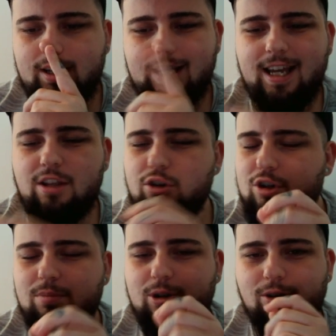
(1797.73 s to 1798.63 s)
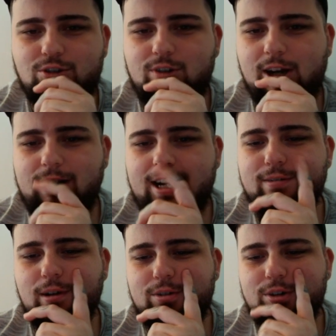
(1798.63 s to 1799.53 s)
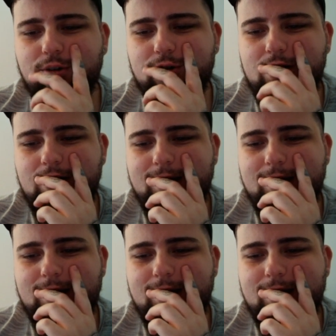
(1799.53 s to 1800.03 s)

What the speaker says: Again, you should be concentrating on any road you're on.